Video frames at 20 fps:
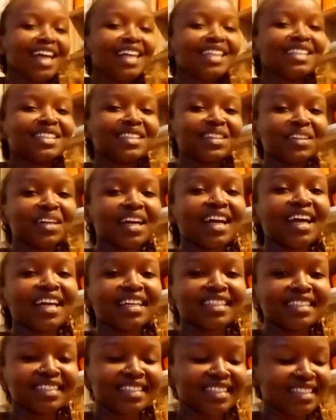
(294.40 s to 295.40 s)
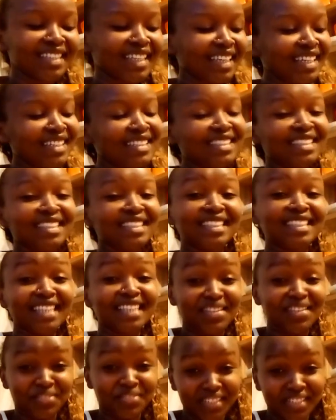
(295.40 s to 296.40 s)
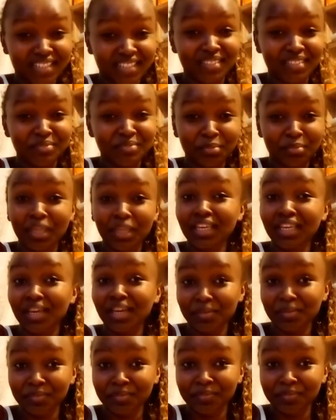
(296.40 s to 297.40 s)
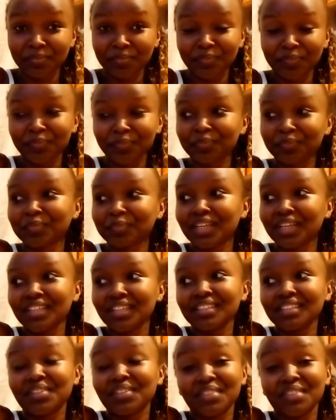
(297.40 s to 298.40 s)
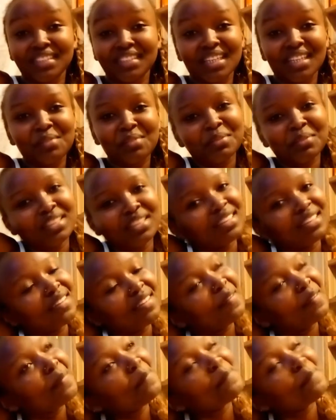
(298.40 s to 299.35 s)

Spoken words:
So guys, it's 7 p.m. 7 something.